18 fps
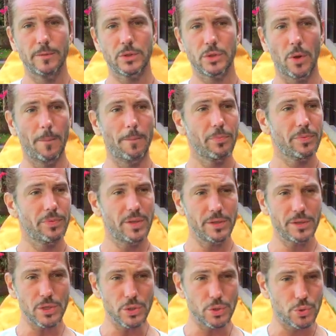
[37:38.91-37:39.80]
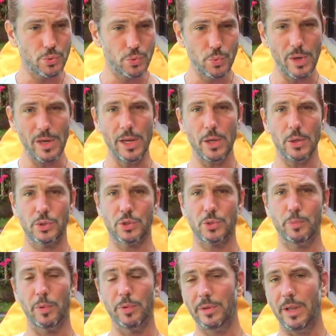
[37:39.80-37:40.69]
So this is really a
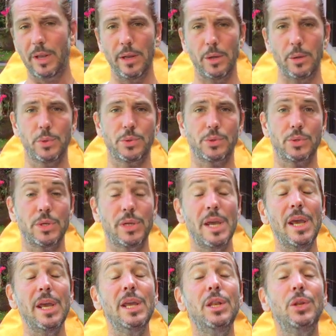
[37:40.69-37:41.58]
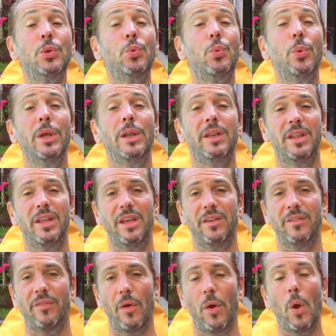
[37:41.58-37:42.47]
spontaneous,
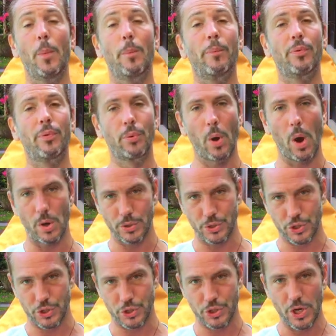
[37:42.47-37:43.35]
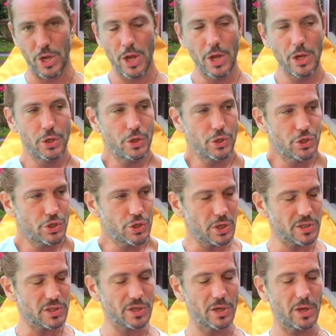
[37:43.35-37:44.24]
intuitive approach. You
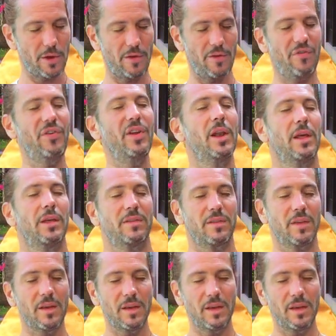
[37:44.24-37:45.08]
just feel it.